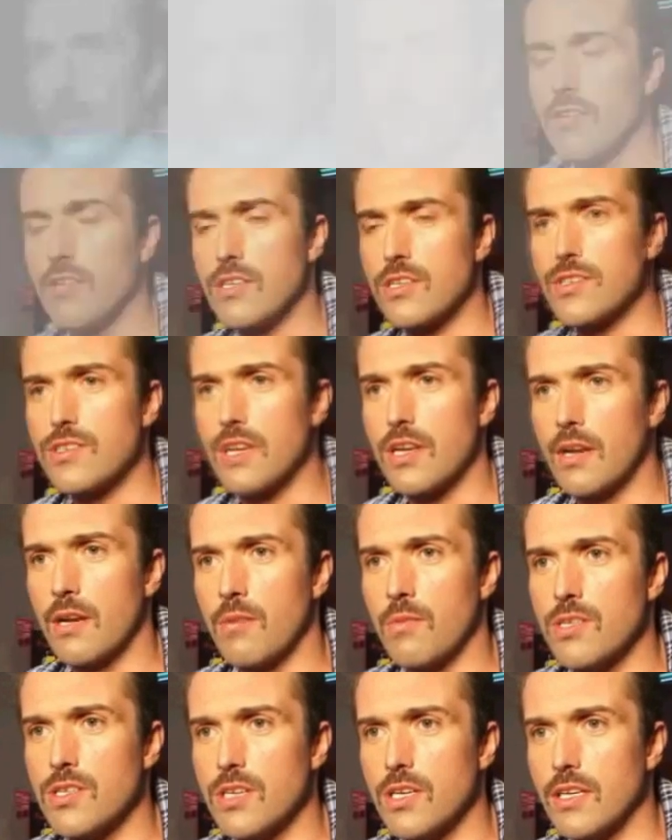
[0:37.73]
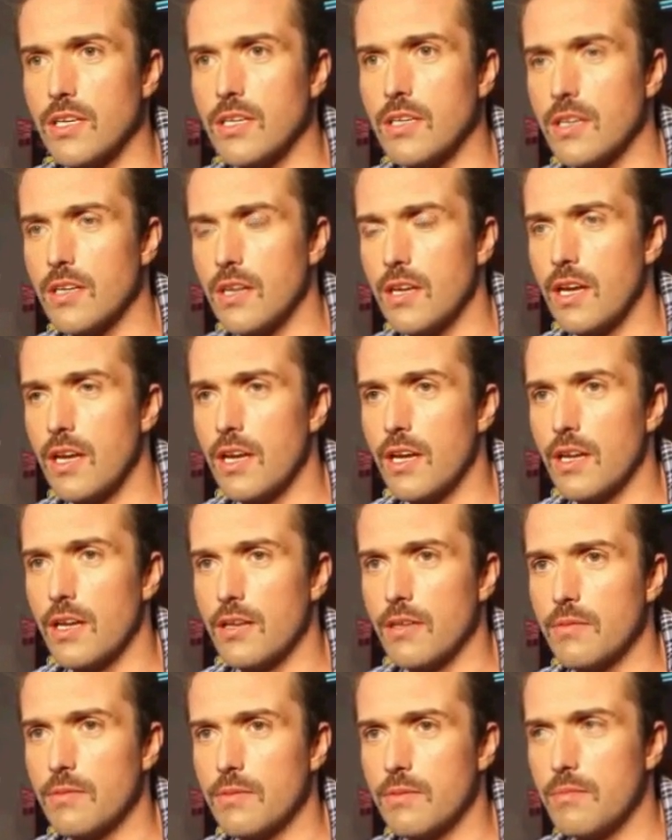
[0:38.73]
Curries and whiskey uh,
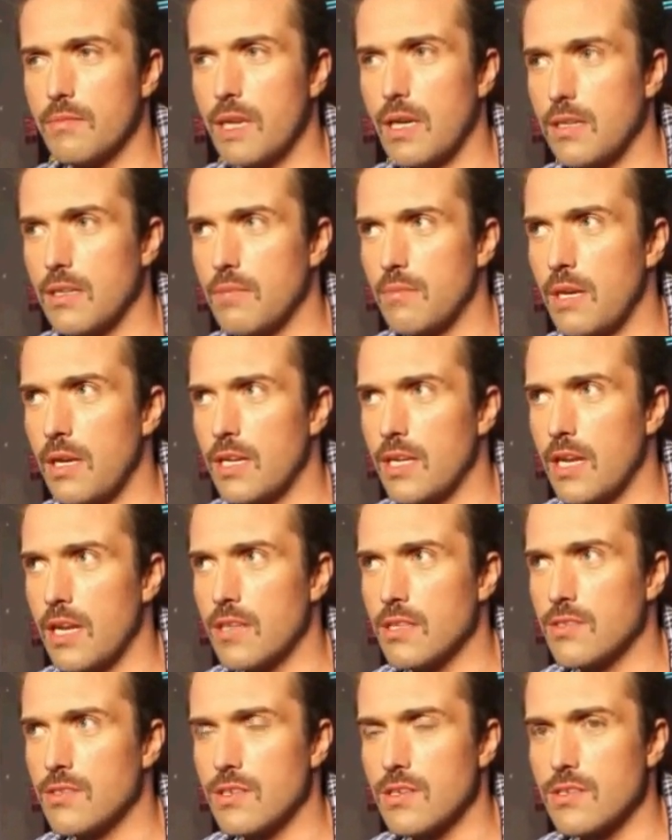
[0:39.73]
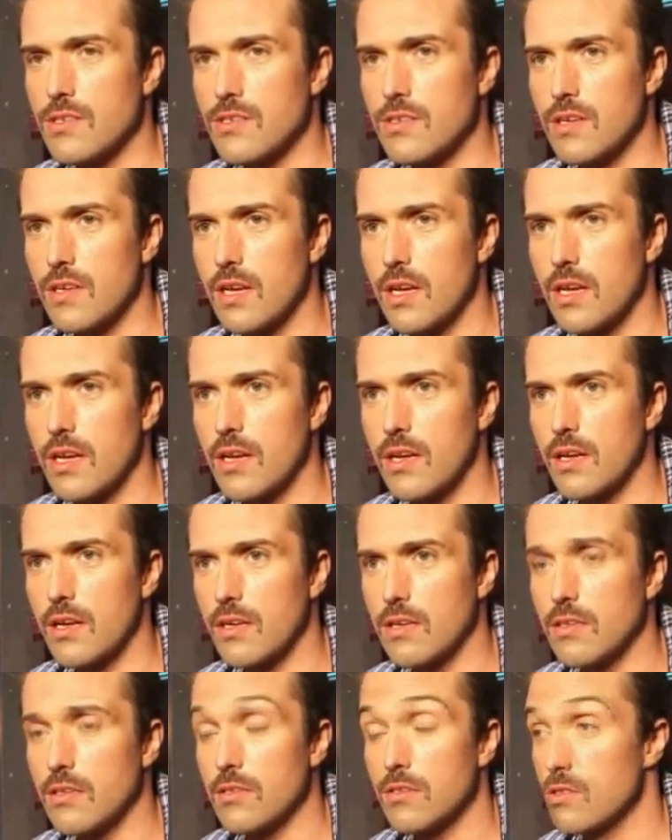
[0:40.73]
ma maintains this uh,
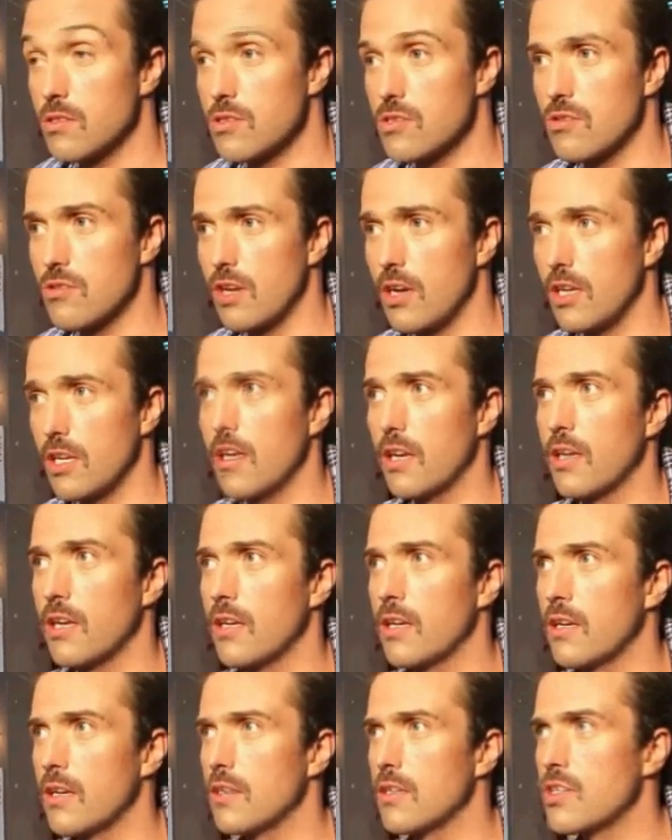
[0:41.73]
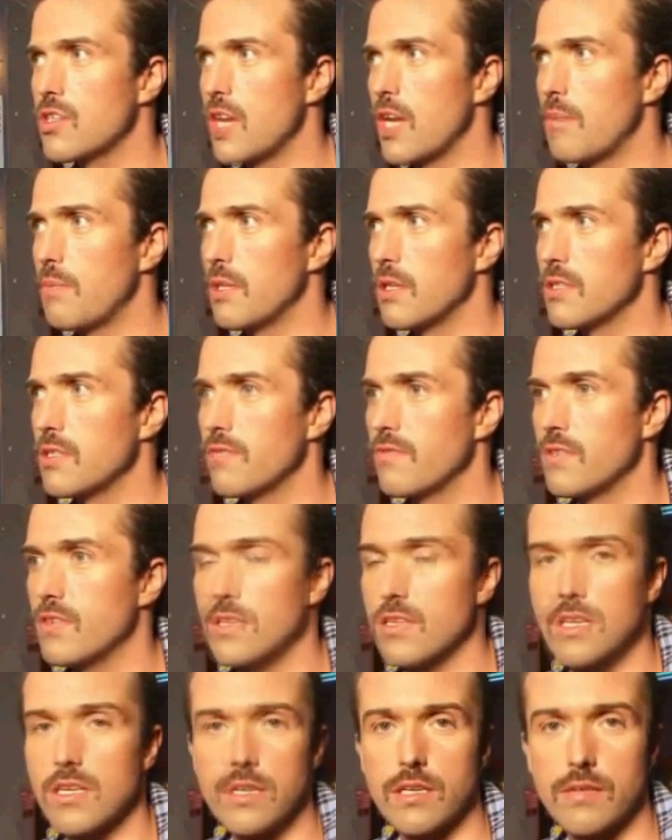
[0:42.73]
striking, shapeless
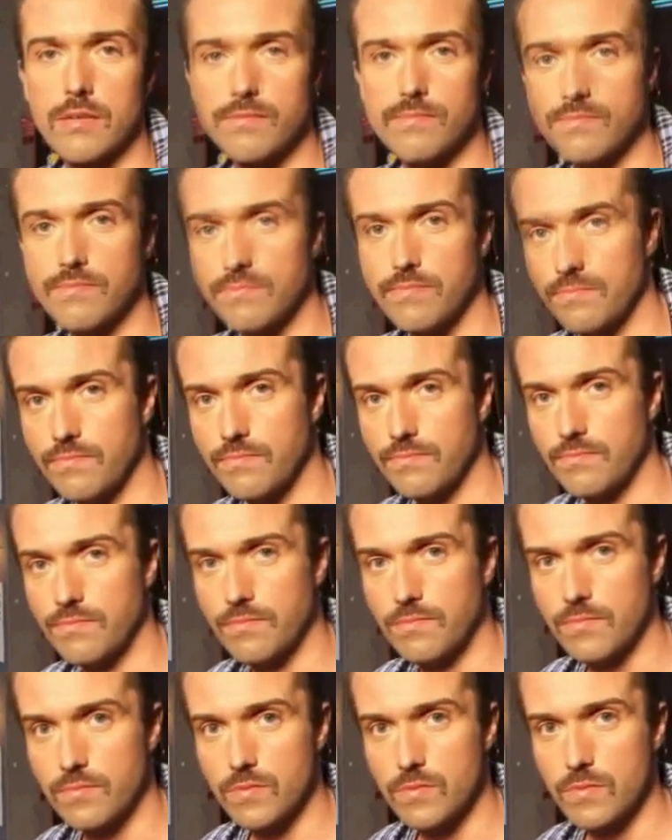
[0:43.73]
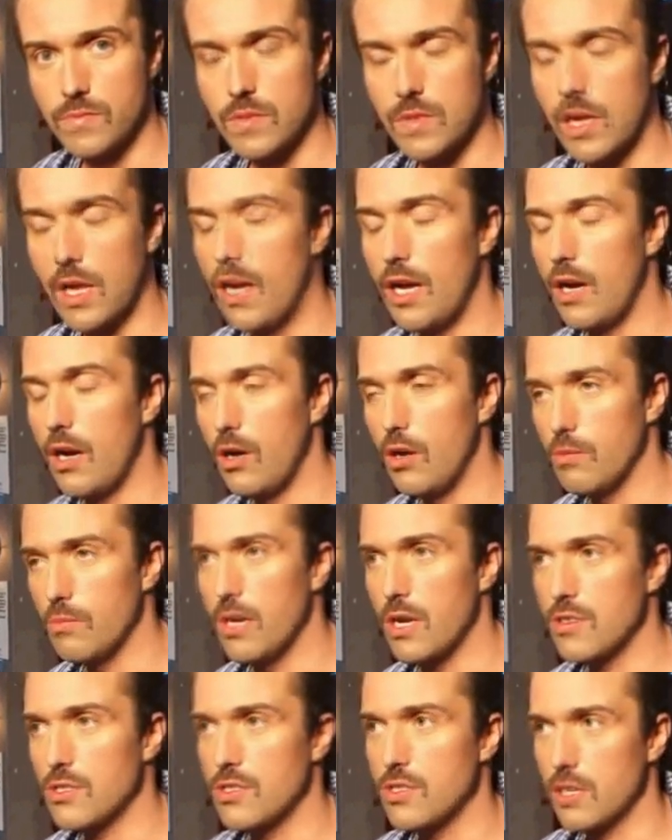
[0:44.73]
physique. Uh, whole
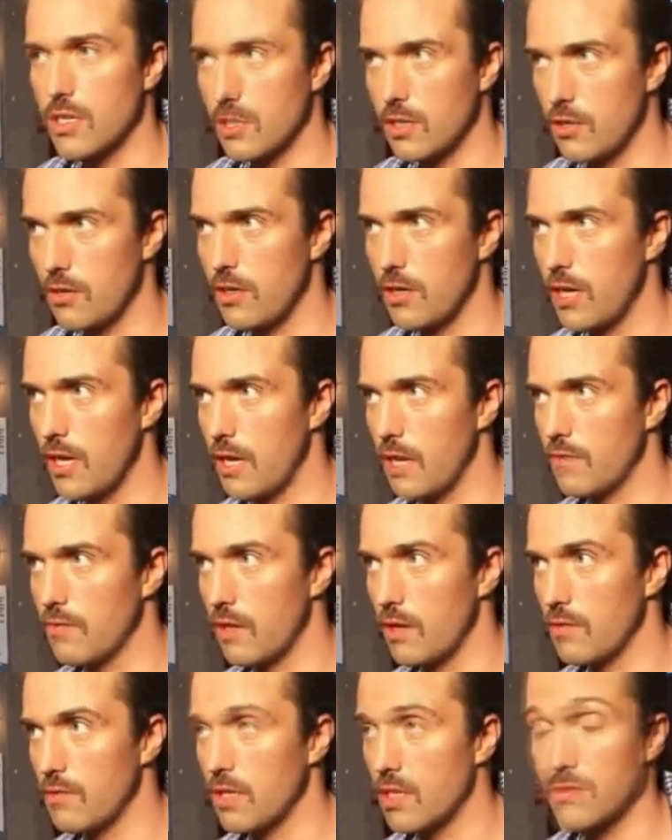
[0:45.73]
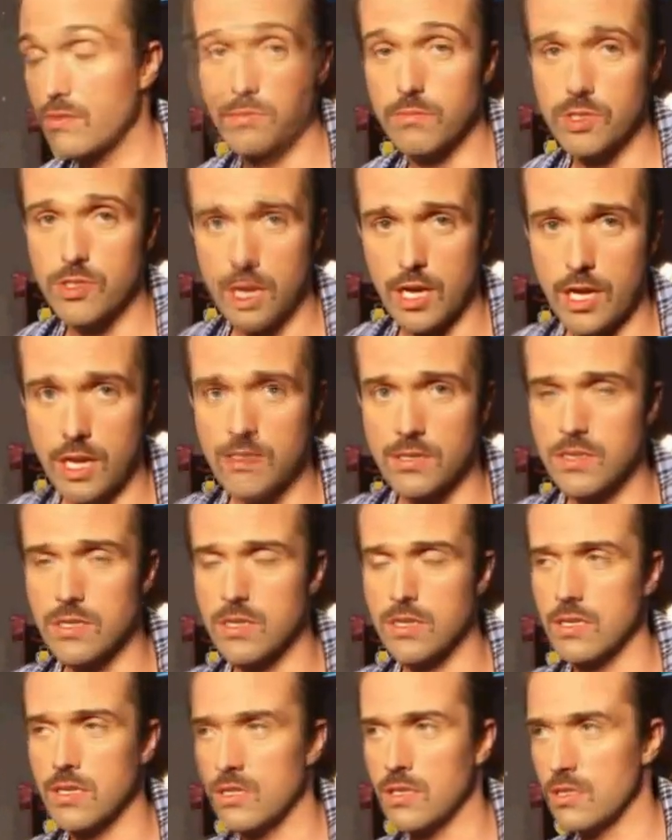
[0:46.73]
breast of chicken curry and egg fried rice from Chan's
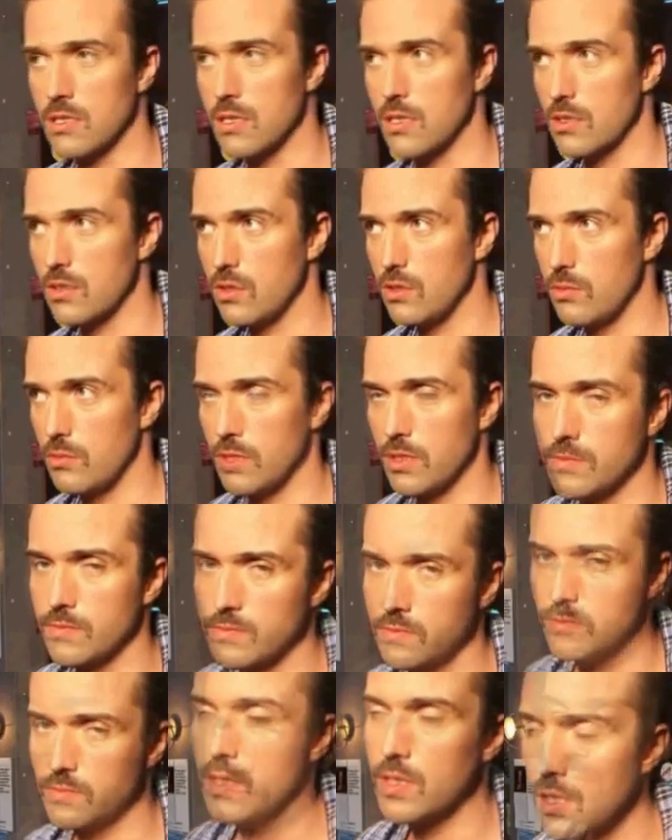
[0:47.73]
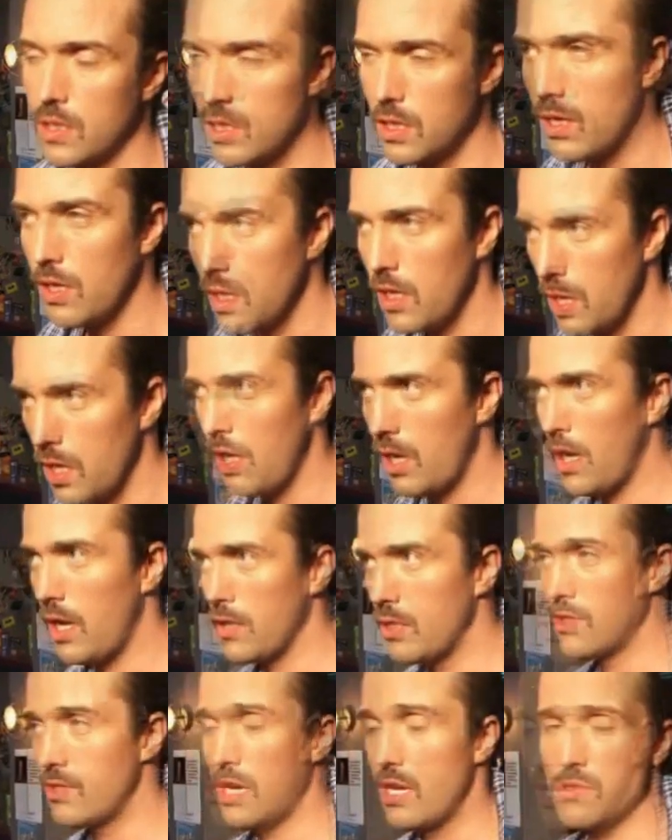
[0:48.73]
in Dublin,
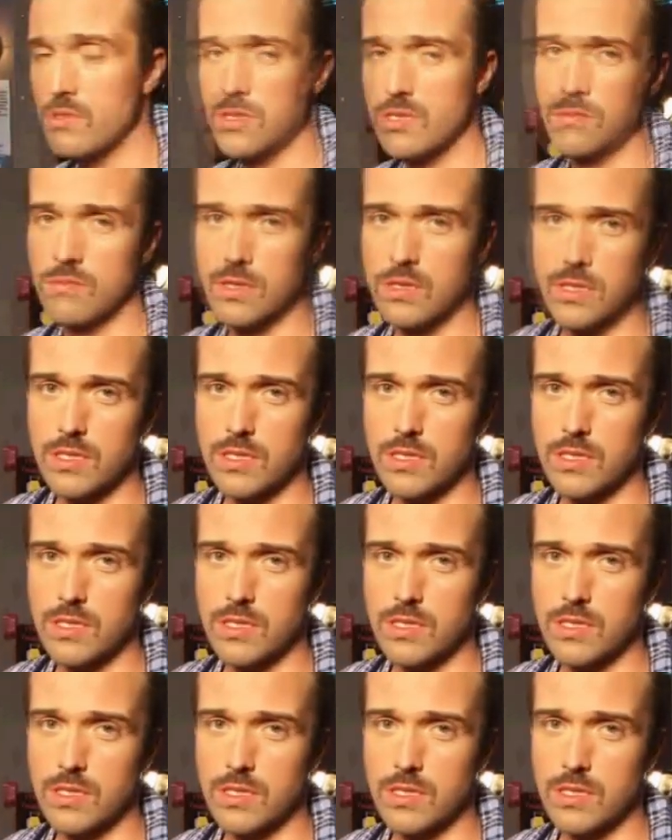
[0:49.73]
and Jameson